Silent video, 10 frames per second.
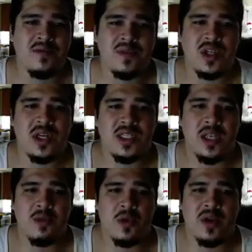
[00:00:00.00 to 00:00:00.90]
I
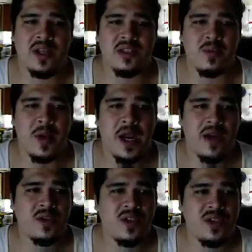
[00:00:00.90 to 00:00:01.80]
teleport right into my
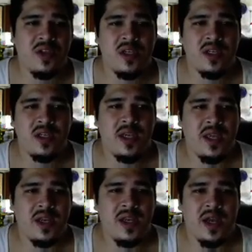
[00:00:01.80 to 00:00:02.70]
house.
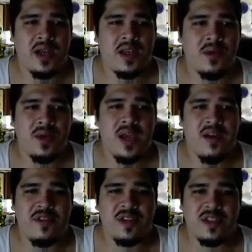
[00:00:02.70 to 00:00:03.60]
And here we have,
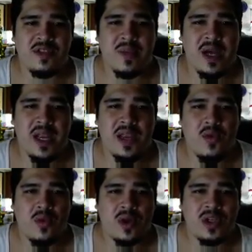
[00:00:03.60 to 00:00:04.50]
this is my
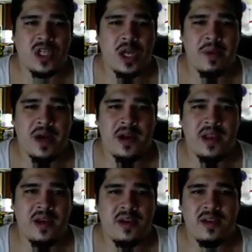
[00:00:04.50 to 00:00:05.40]
workshop area,
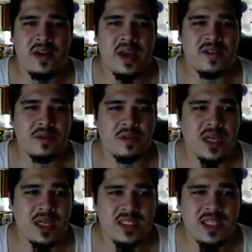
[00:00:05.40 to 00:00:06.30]
and I have some
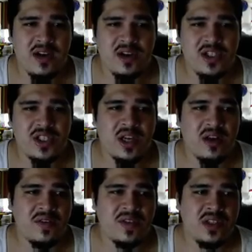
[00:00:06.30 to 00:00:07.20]
guns down on
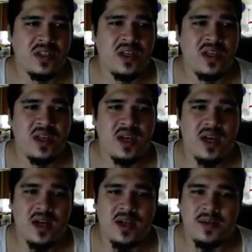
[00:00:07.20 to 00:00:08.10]
shelves.
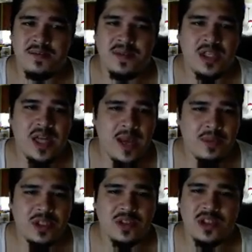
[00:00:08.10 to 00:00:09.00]
You can
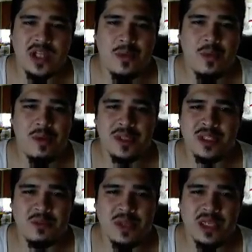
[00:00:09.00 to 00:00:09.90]
absolutely drop weapons and
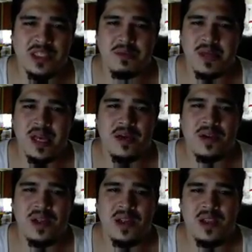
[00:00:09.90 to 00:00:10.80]
place them down.
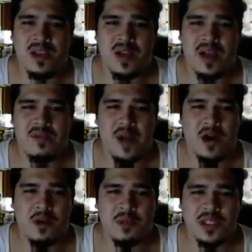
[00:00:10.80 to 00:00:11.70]
And I have my
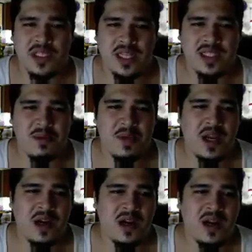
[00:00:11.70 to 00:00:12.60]
armor sets up
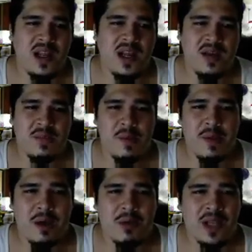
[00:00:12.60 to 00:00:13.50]
here, I have my
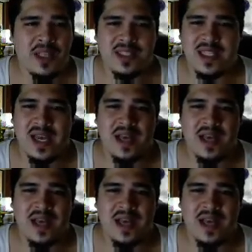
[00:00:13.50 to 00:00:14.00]
bobblehead stand.